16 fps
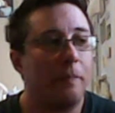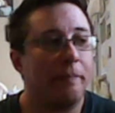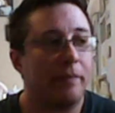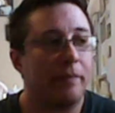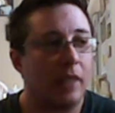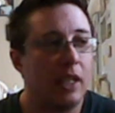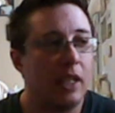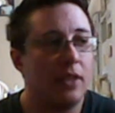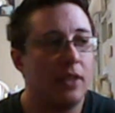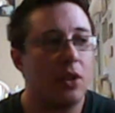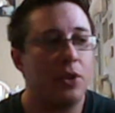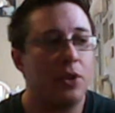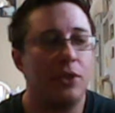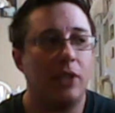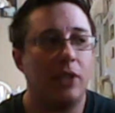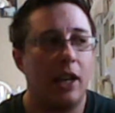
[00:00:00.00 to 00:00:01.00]
He's
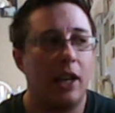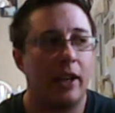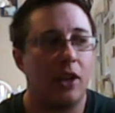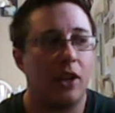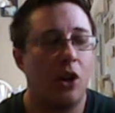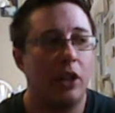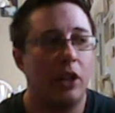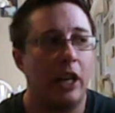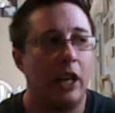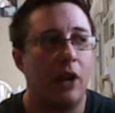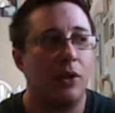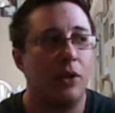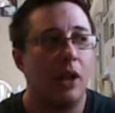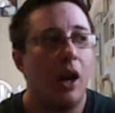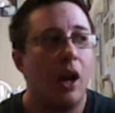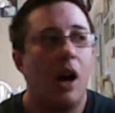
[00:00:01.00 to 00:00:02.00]
also called out
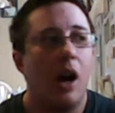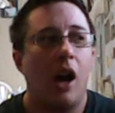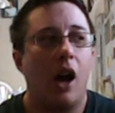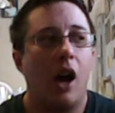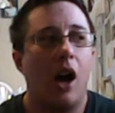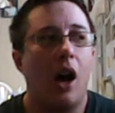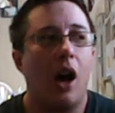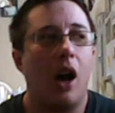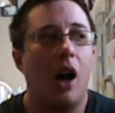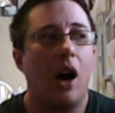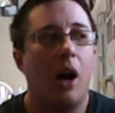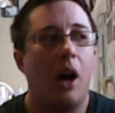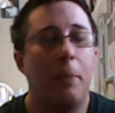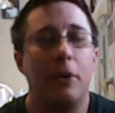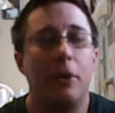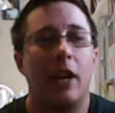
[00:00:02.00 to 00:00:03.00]

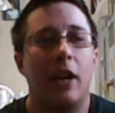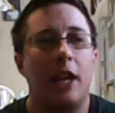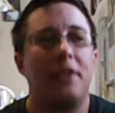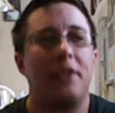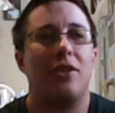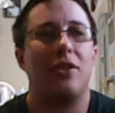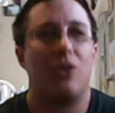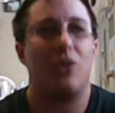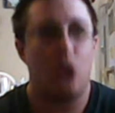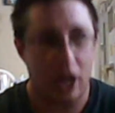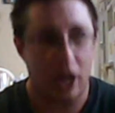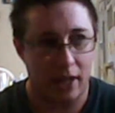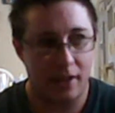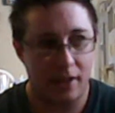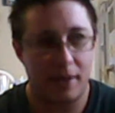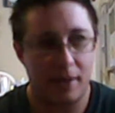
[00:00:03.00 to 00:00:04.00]
Uppercase
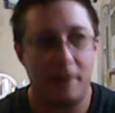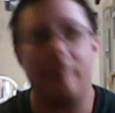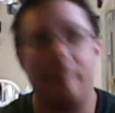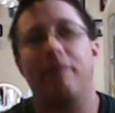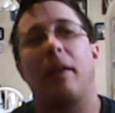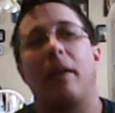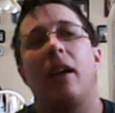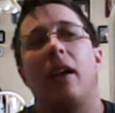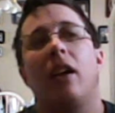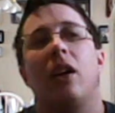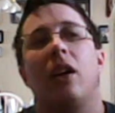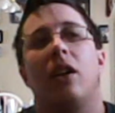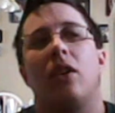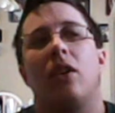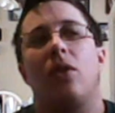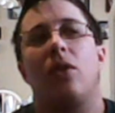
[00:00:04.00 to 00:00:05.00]
Chase,
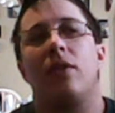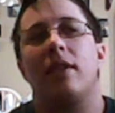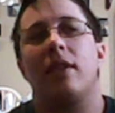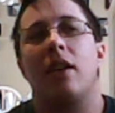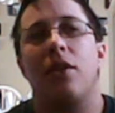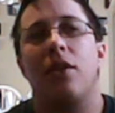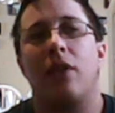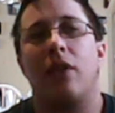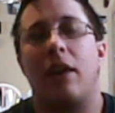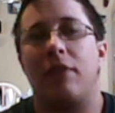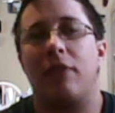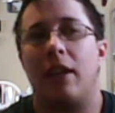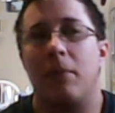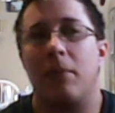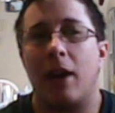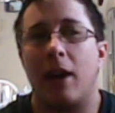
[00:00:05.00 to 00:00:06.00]
who is another
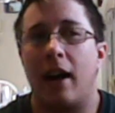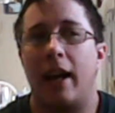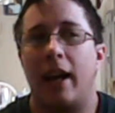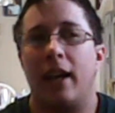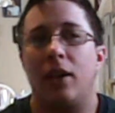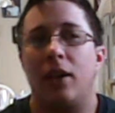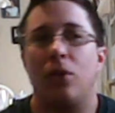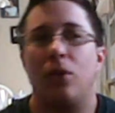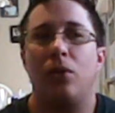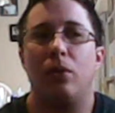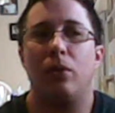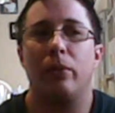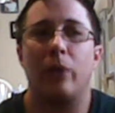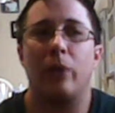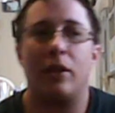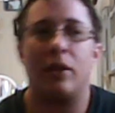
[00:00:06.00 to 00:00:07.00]
FTM guy who
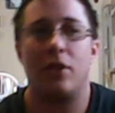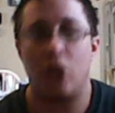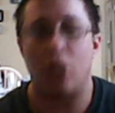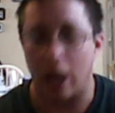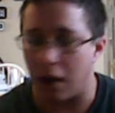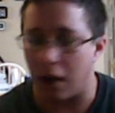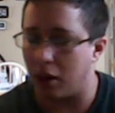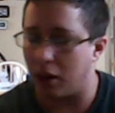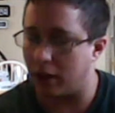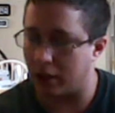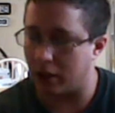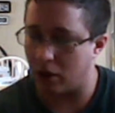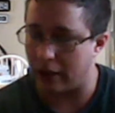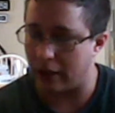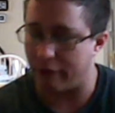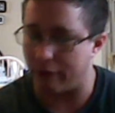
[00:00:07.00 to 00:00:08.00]
runs a channel and all
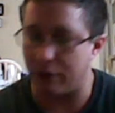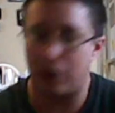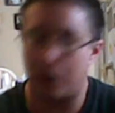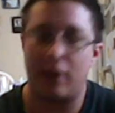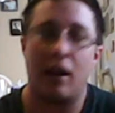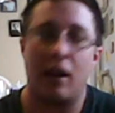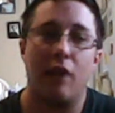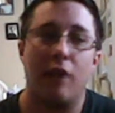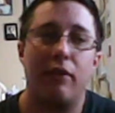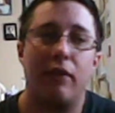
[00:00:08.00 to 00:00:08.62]
that fun stuff,